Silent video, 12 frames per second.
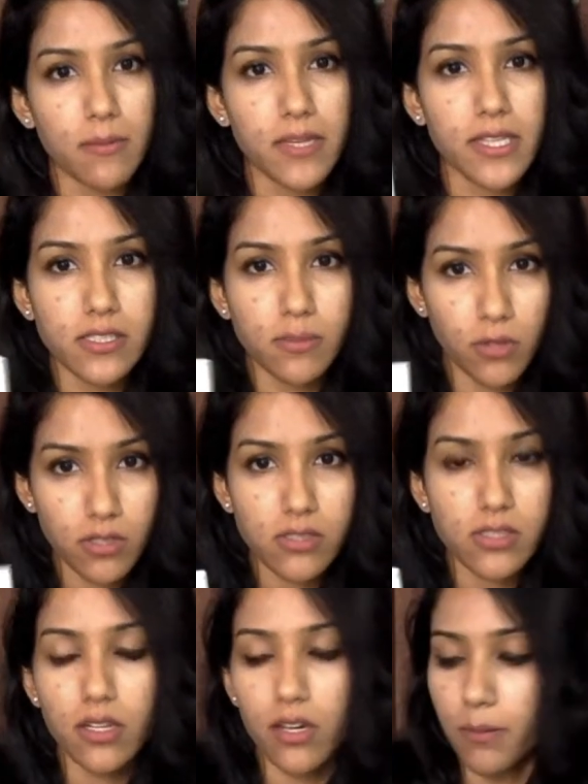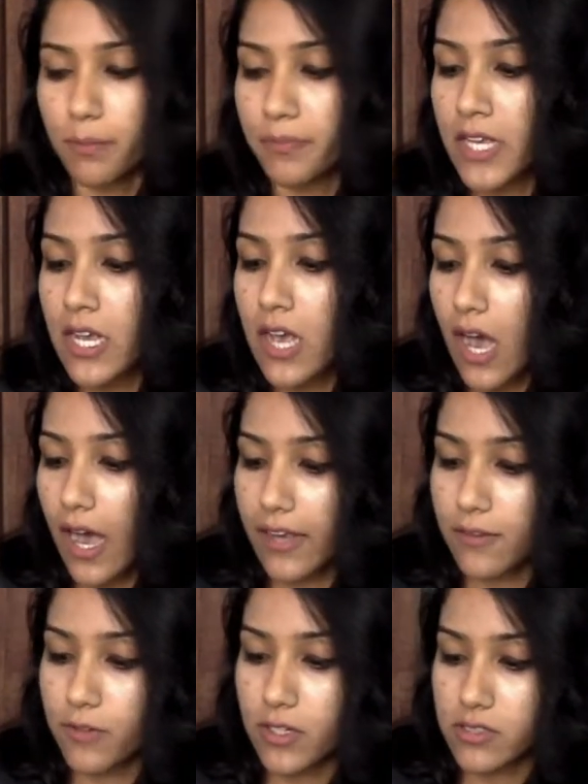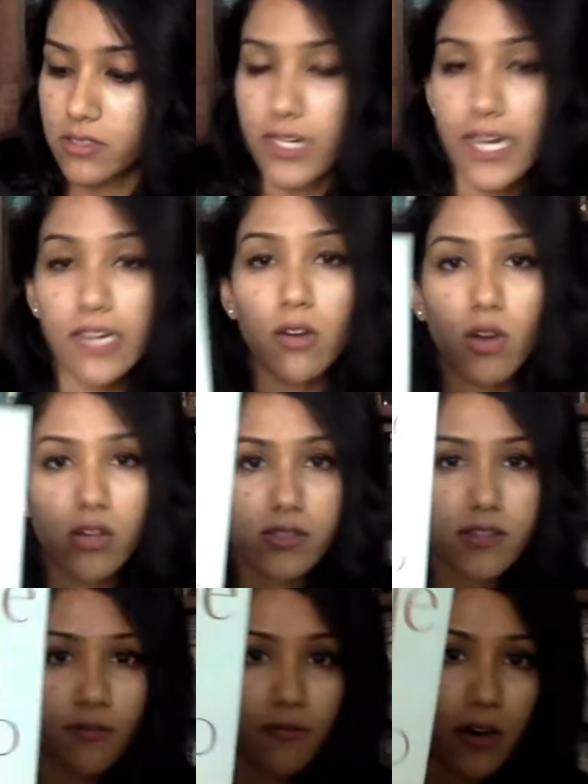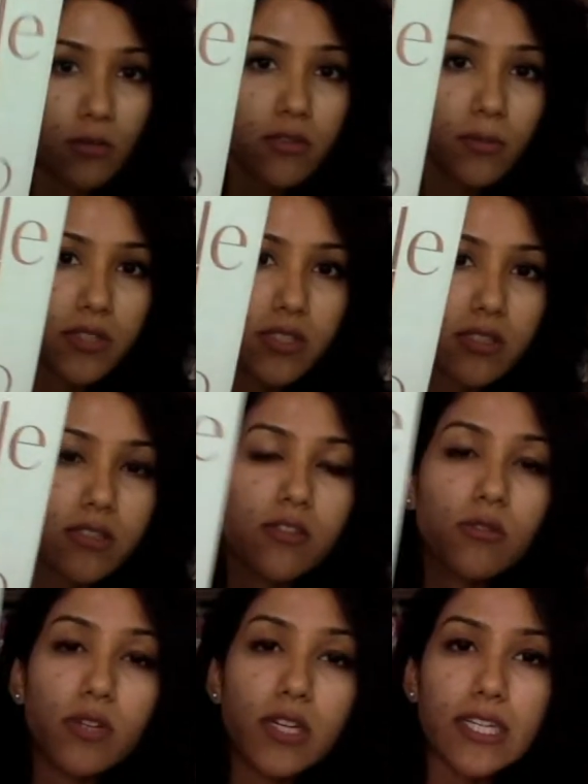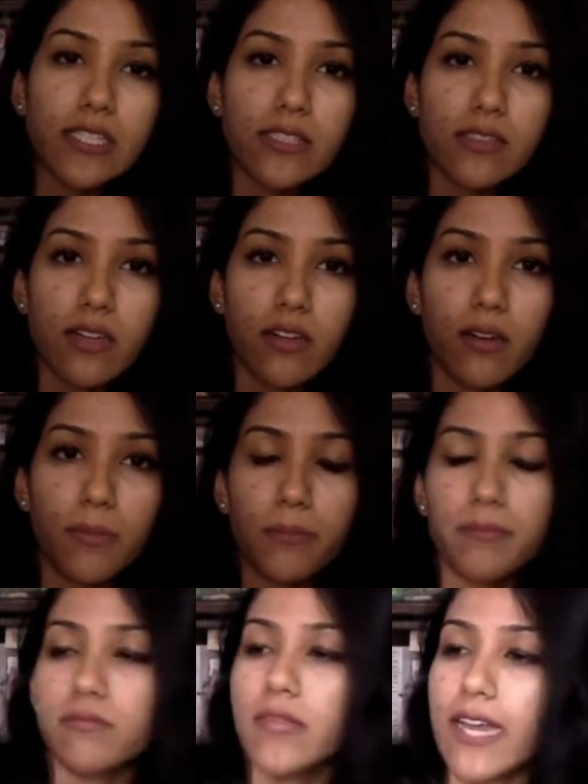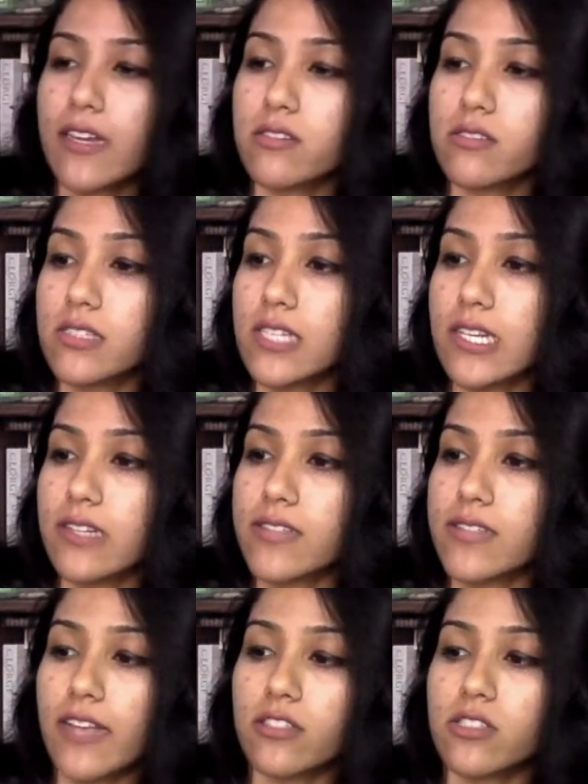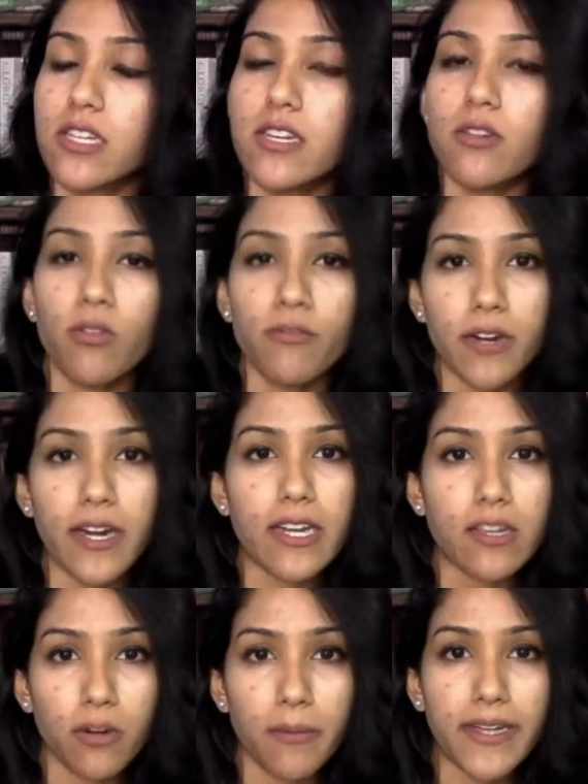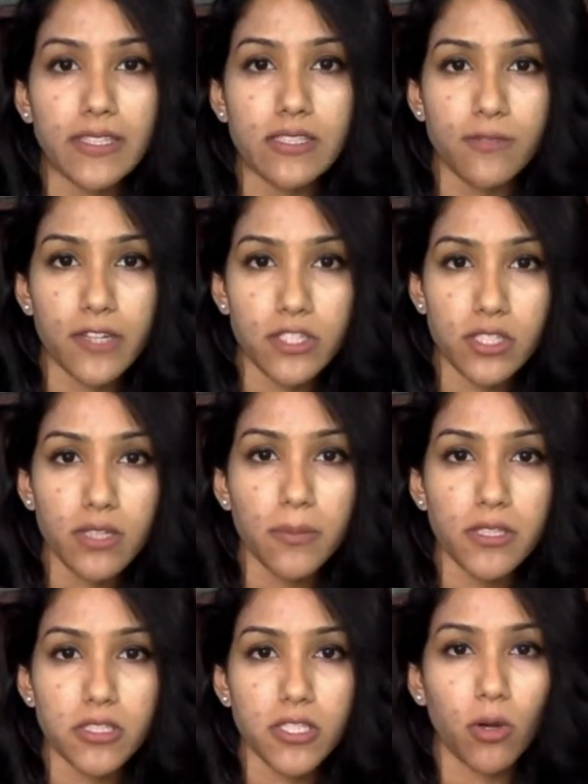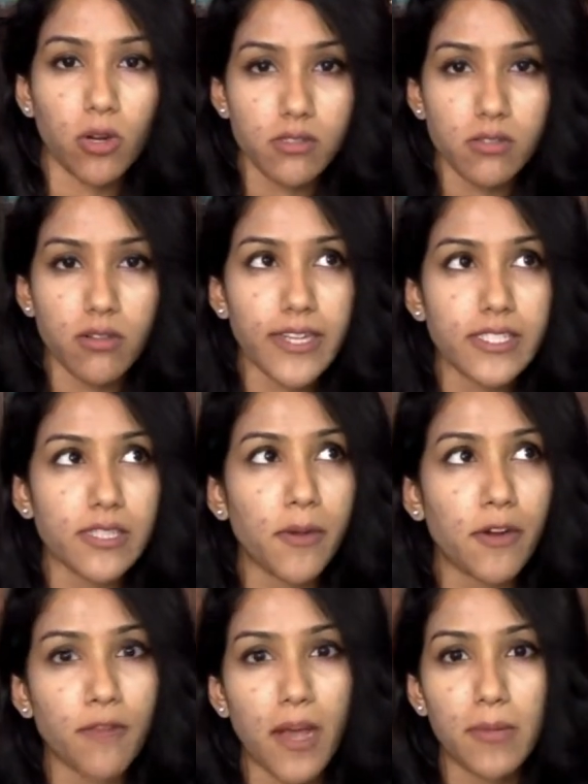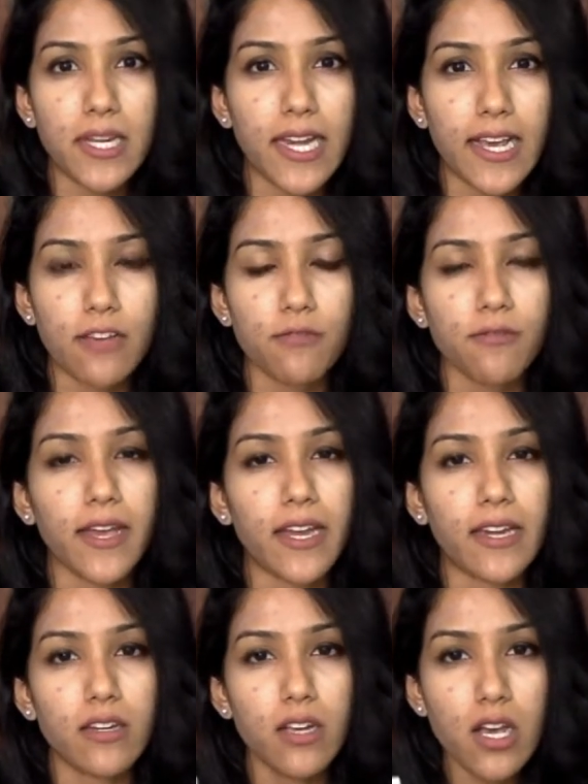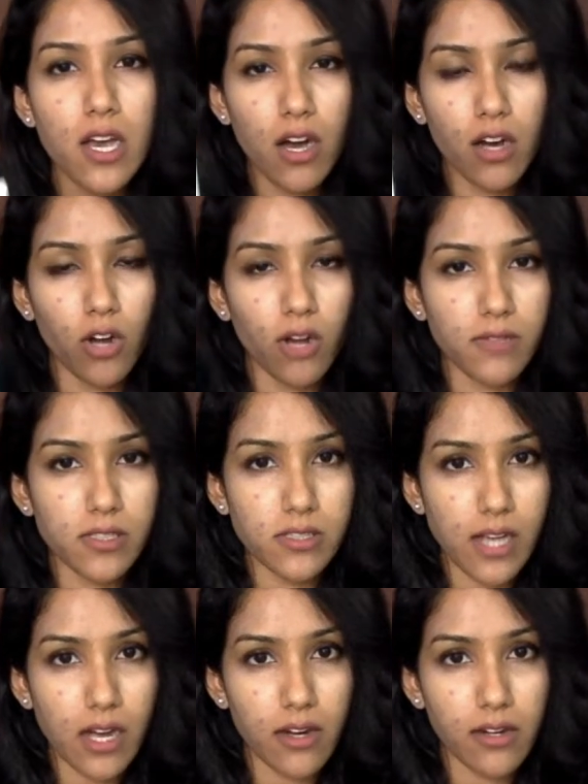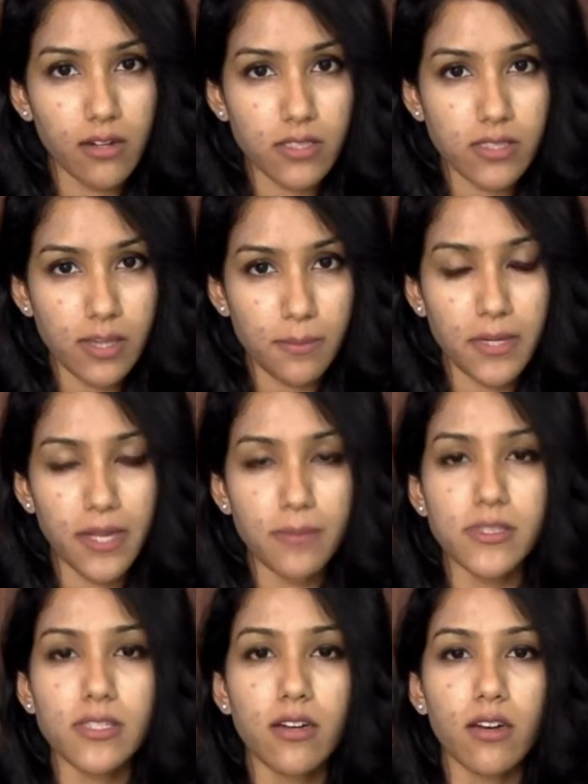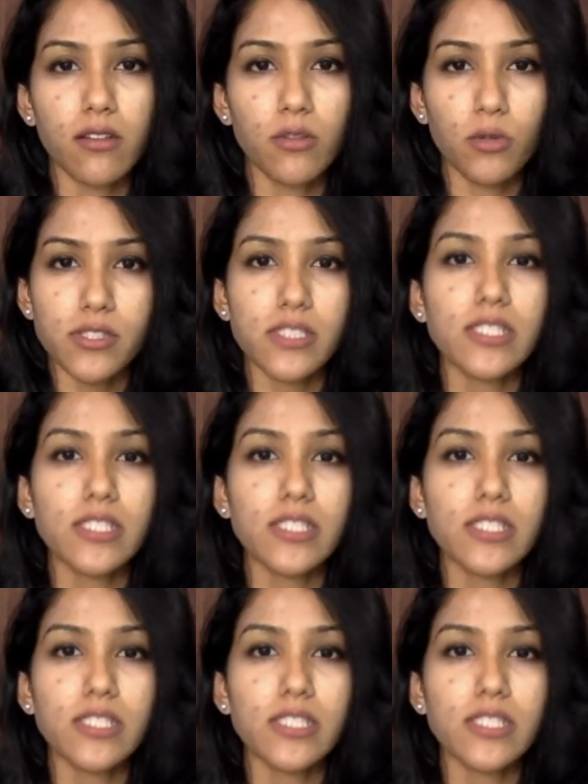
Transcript: me these books. I first read Lost and Found, which is the new release. Daniel Steele is actually known for writing romance fiction, but she also writes about family life, and her novels are sometimes those that